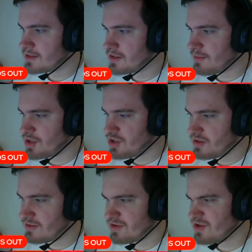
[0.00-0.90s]

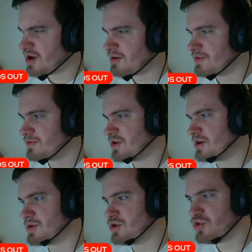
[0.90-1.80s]

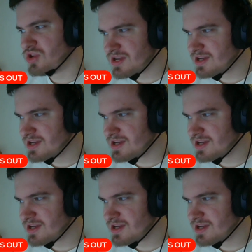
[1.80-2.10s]
Yarmolenko.